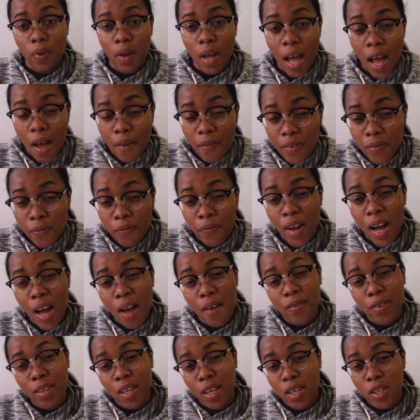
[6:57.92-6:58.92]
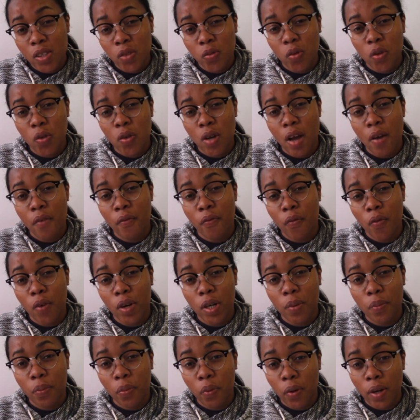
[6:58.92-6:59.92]
Having five games where you have
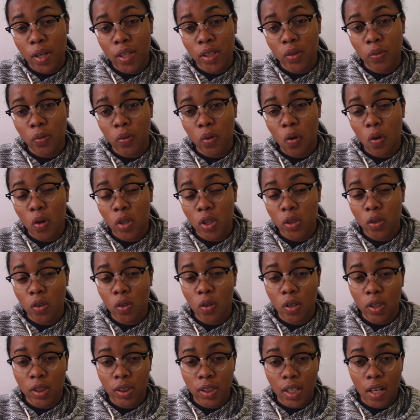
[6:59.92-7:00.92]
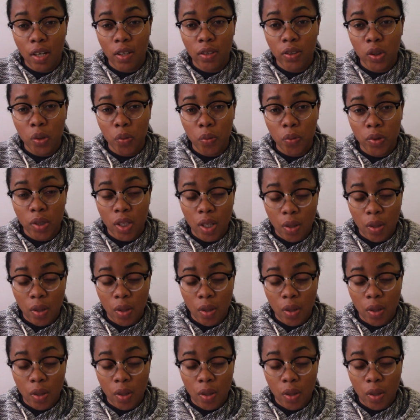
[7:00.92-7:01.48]
40 points, also alongside a triple